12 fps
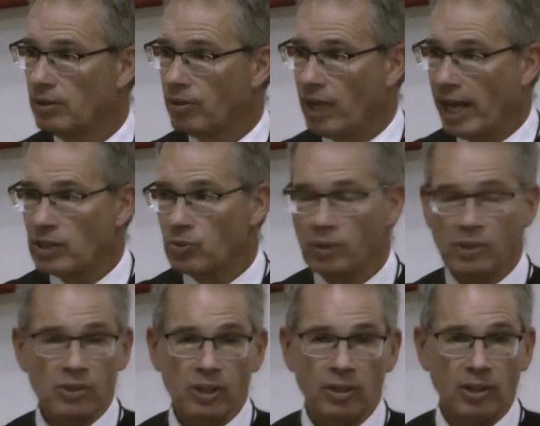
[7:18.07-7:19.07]
That's what
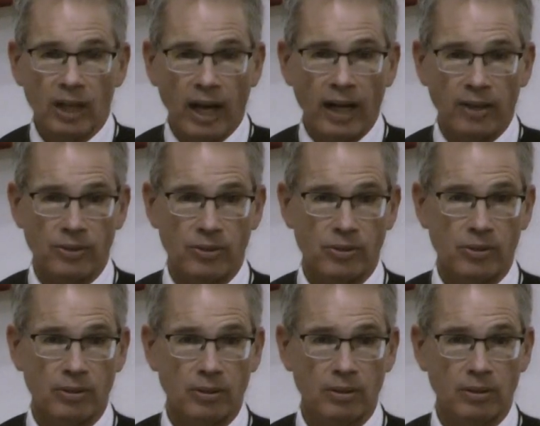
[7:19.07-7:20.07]
sin
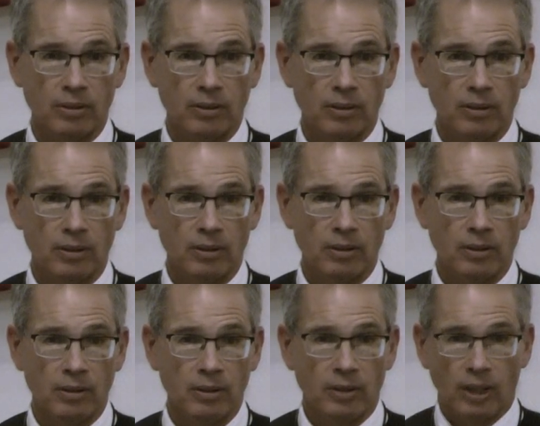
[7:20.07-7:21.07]
does.
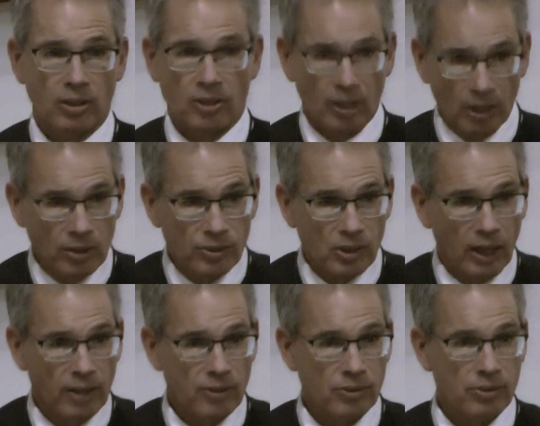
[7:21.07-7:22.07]
It kills
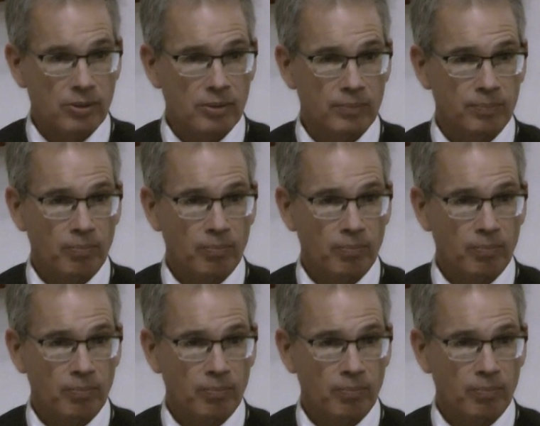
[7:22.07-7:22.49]
us.